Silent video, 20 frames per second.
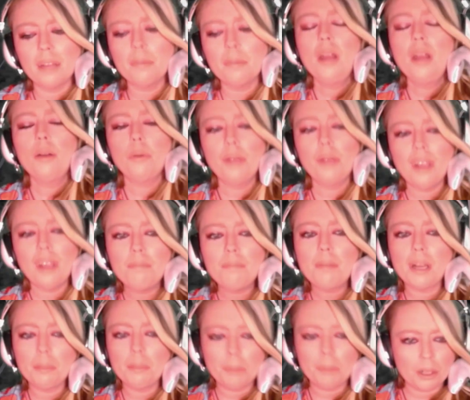We have
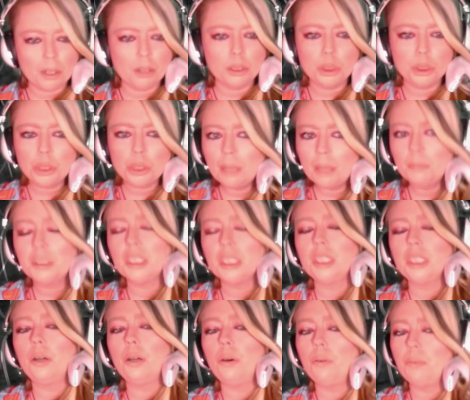Mike Byrne on drums and
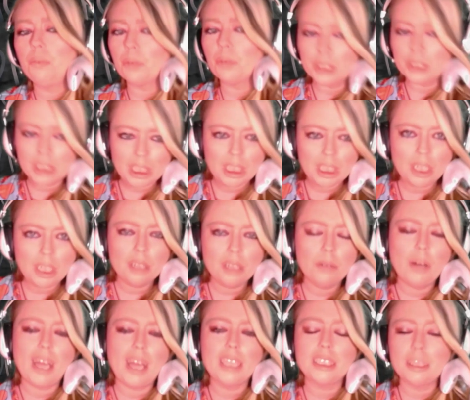Nicole
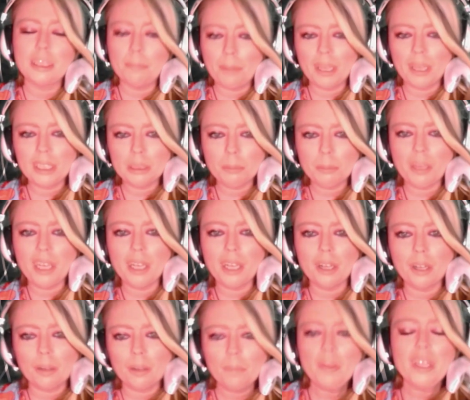Fortino as the bass
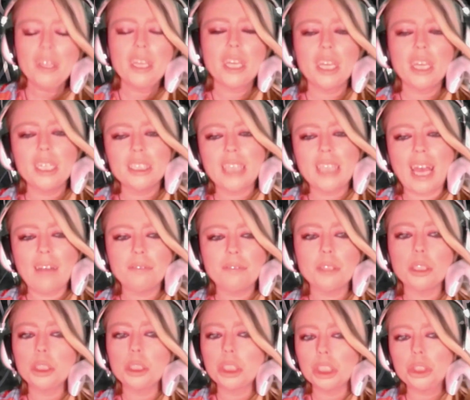player. It is
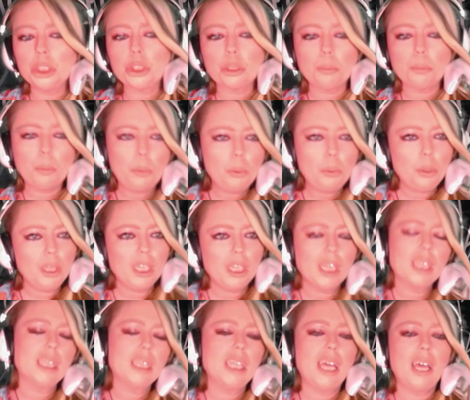after Ginger Pooley
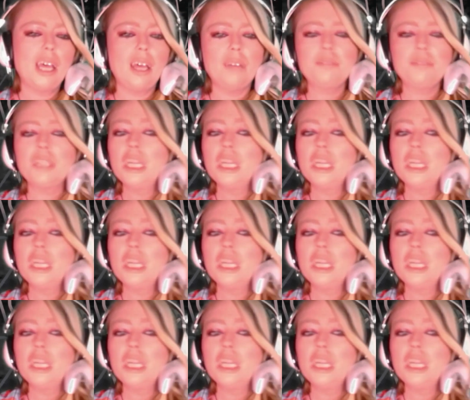had left,